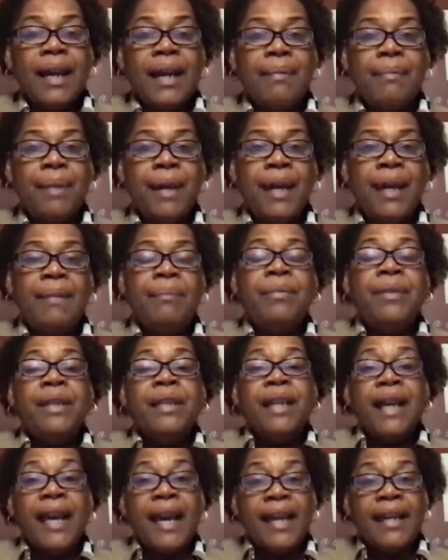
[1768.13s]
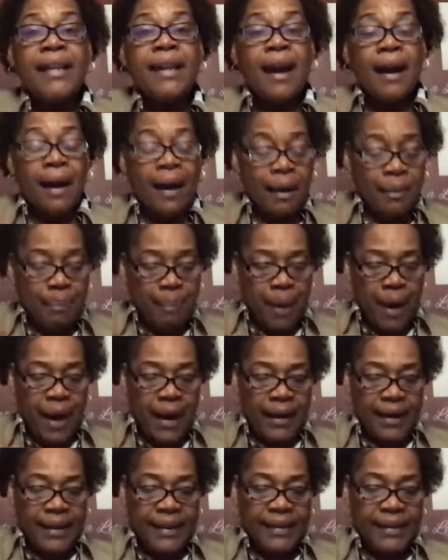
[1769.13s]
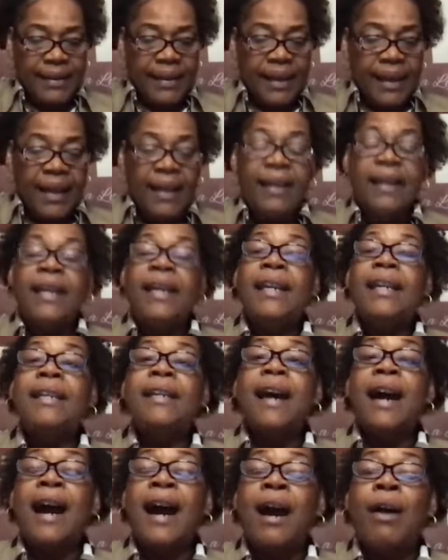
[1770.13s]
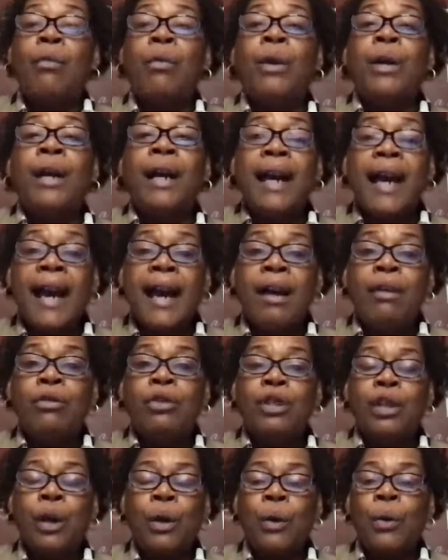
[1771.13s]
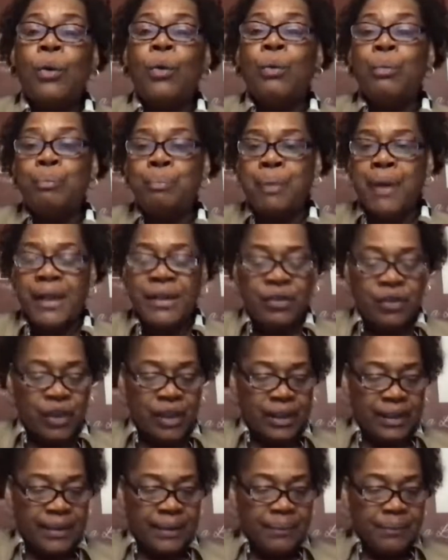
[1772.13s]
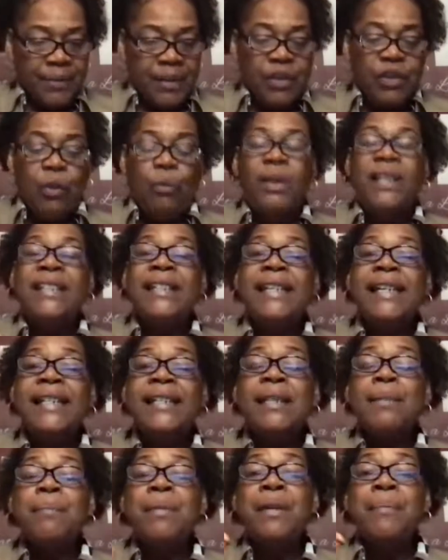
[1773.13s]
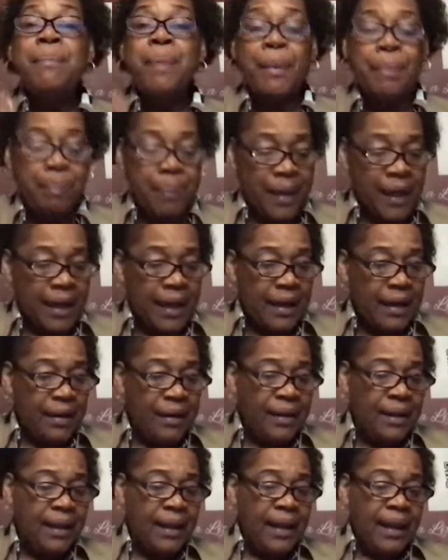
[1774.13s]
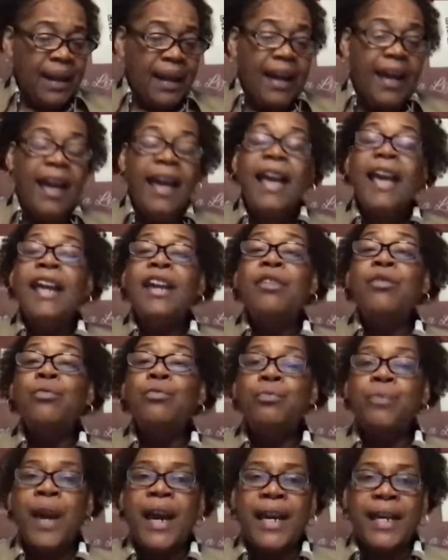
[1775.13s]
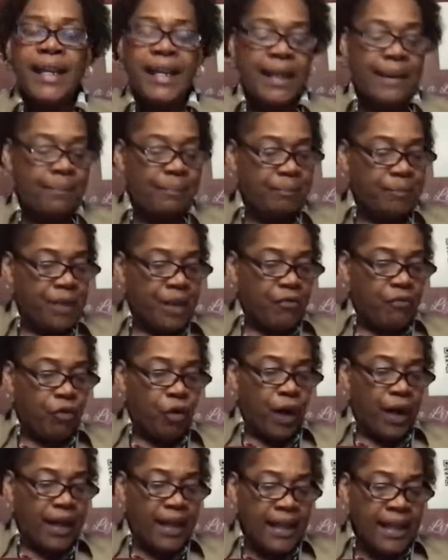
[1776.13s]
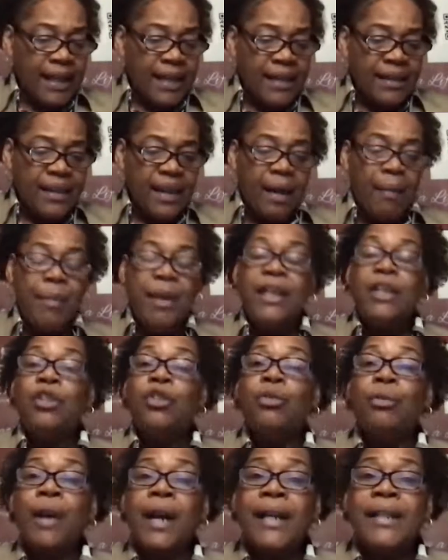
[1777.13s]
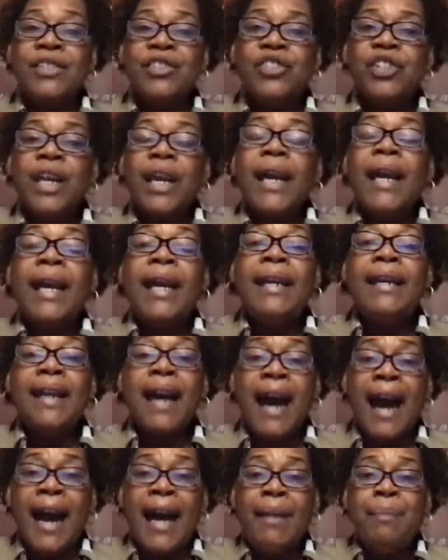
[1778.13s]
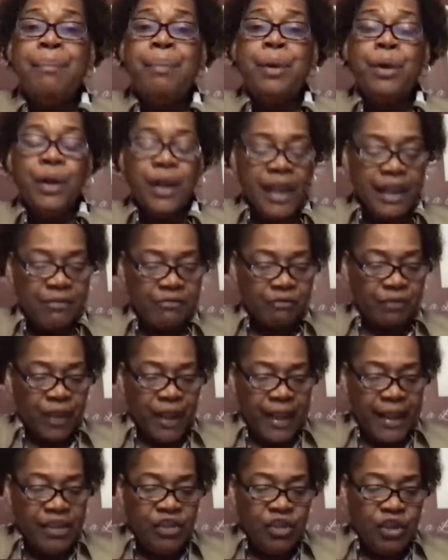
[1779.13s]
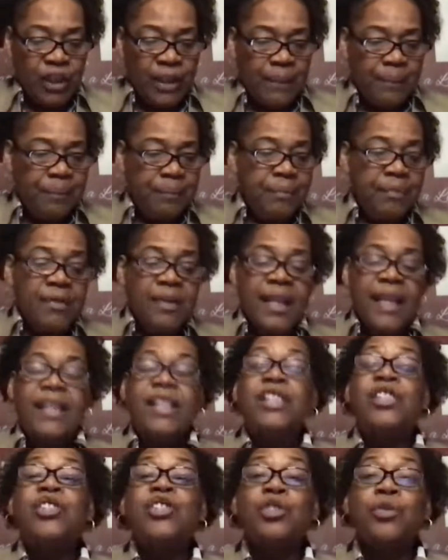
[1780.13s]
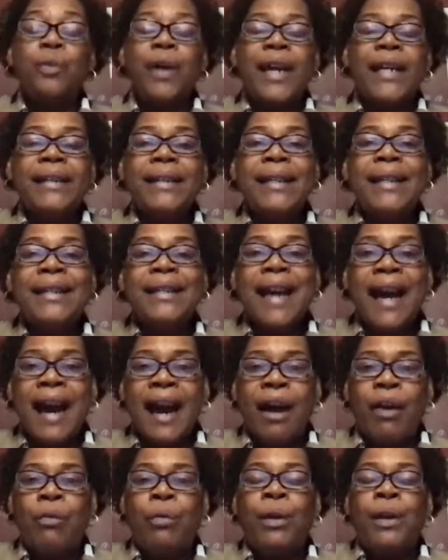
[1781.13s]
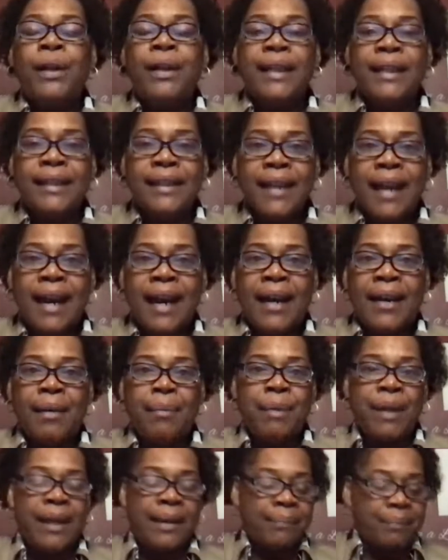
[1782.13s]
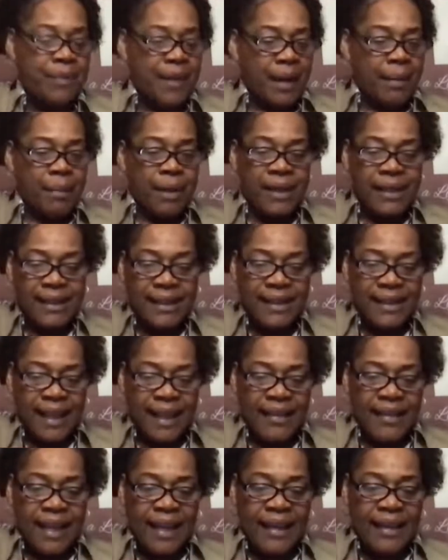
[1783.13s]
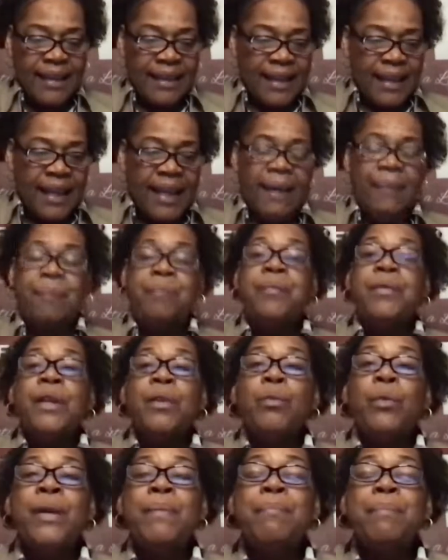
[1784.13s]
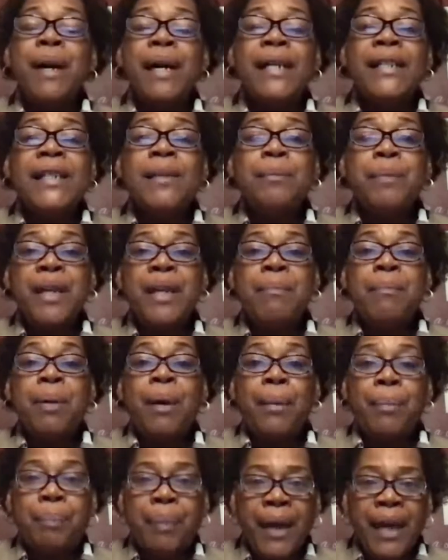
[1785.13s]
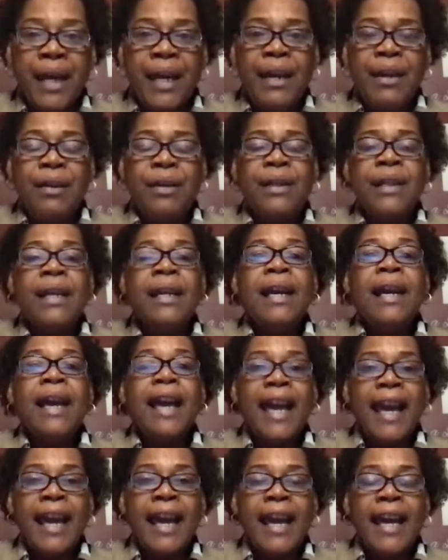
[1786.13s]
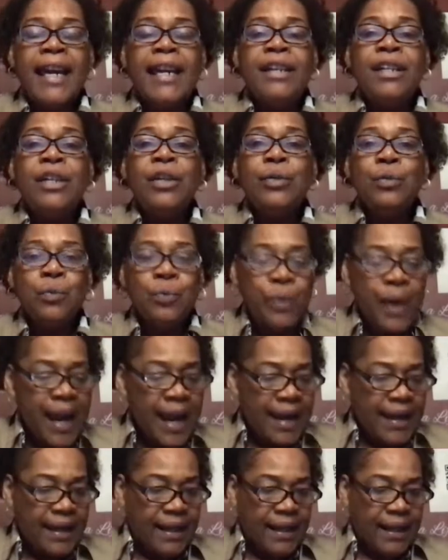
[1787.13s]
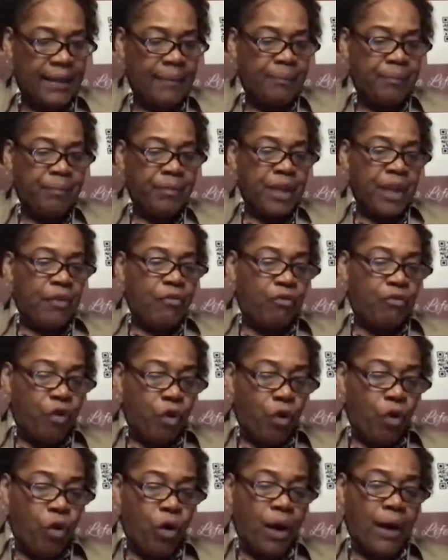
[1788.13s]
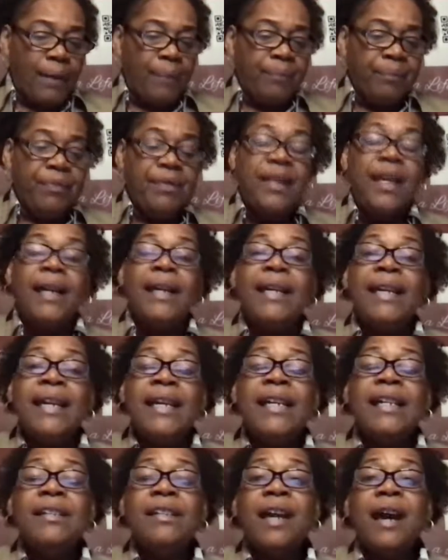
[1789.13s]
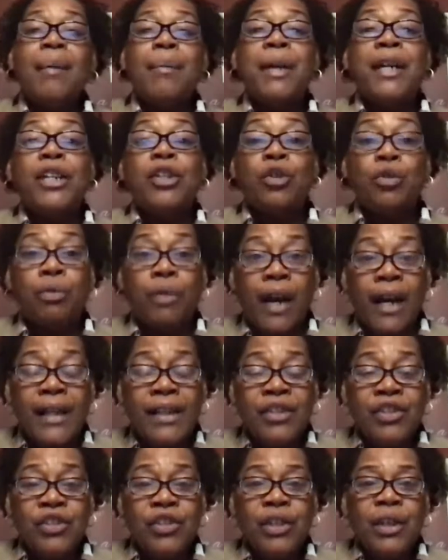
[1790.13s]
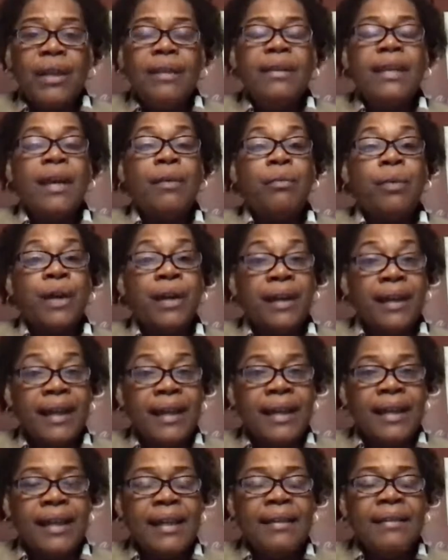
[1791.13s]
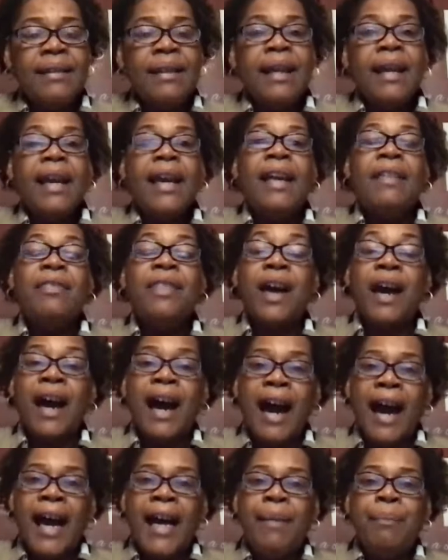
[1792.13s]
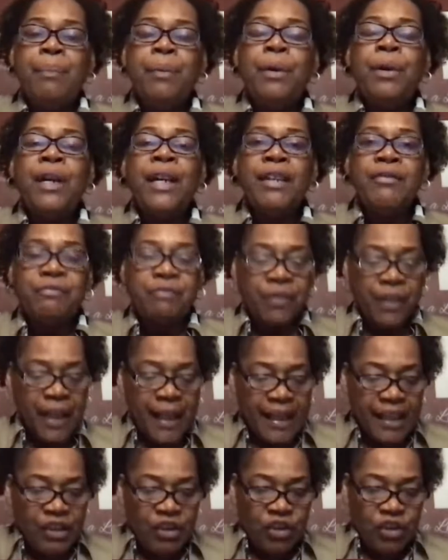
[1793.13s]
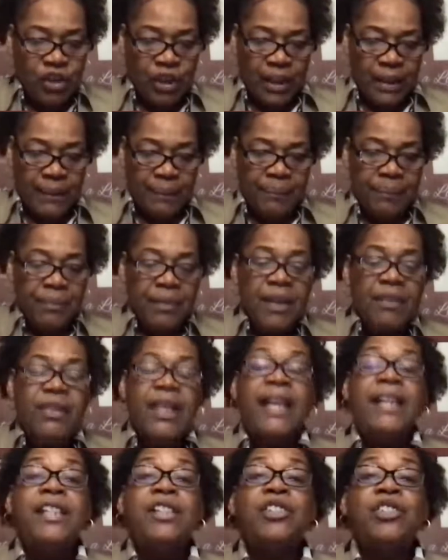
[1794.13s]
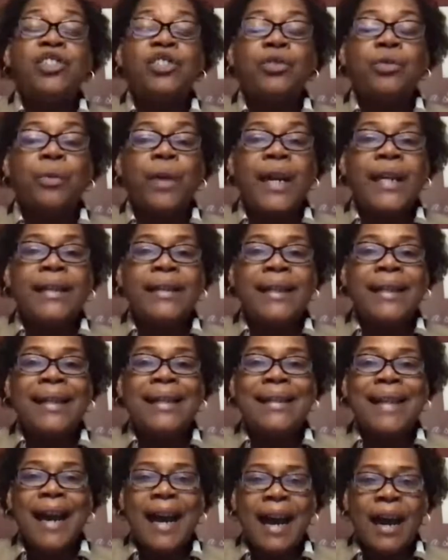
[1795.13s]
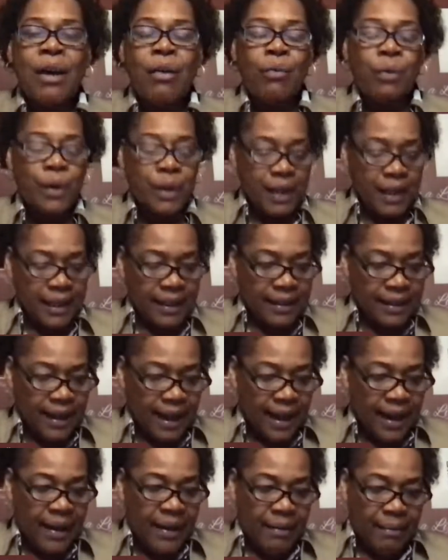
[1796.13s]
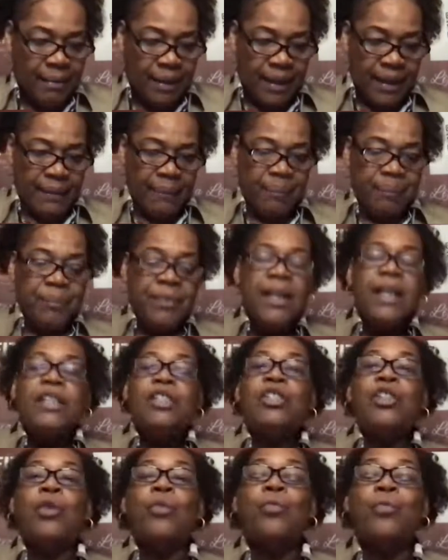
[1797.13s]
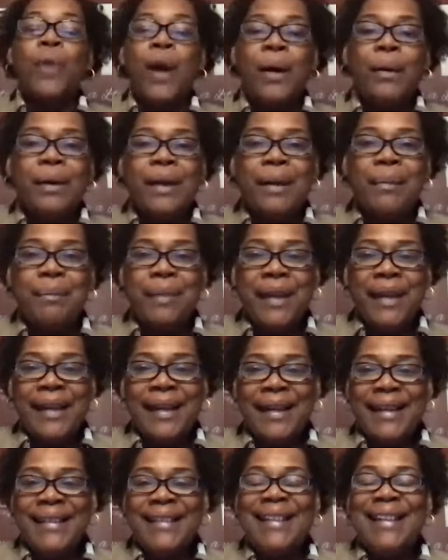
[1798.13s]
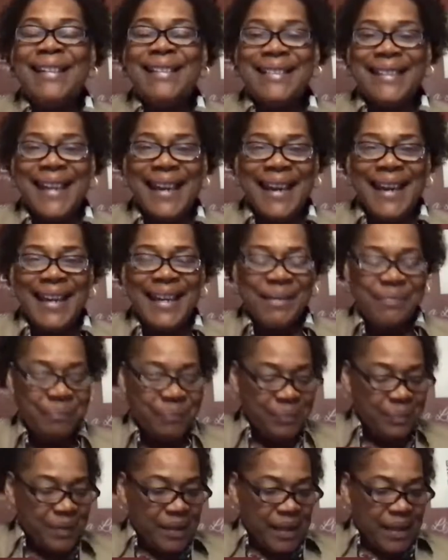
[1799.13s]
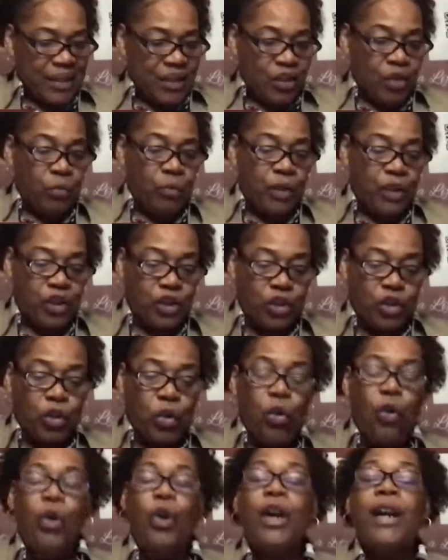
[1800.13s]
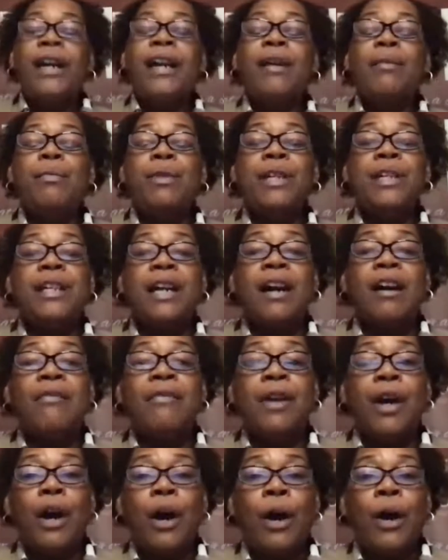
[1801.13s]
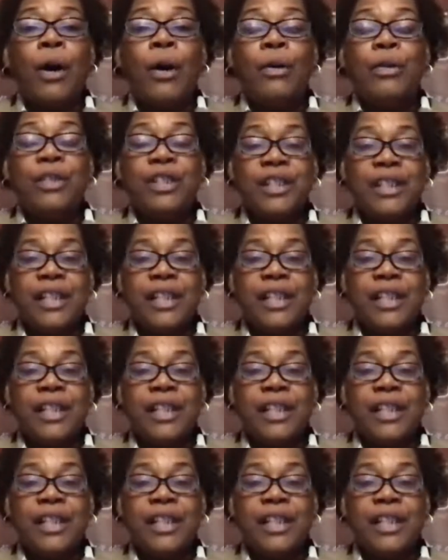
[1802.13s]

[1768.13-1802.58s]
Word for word: Amen. In our pockets and in our household budgets. So we need to be prepared and ready for economic crunch and hyperinflation that is threatening our economy. I'm going to say that again. We must be prepared and ready for the economic crunch that we're in and the hyperinflation that is threatening our economy. So, welcome in again to Restore and Recover All